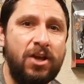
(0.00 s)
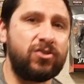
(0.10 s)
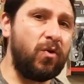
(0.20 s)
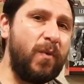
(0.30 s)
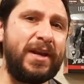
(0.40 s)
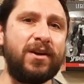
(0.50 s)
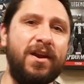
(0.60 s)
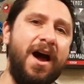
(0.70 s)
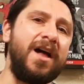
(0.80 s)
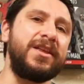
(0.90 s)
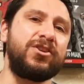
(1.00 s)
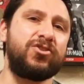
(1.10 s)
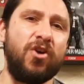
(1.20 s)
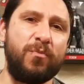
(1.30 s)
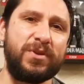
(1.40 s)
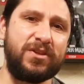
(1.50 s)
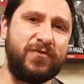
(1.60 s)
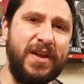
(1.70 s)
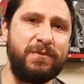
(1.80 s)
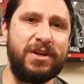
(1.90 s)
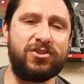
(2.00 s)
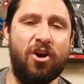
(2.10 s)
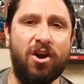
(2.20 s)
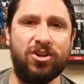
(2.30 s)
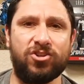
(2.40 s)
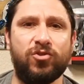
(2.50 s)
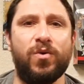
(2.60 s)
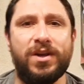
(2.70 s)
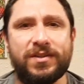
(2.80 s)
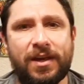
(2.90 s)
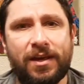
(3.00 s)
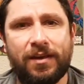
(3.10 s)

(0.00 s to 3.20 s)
So we're waiting on Ollie to show up with his Venom and his Carnage toys.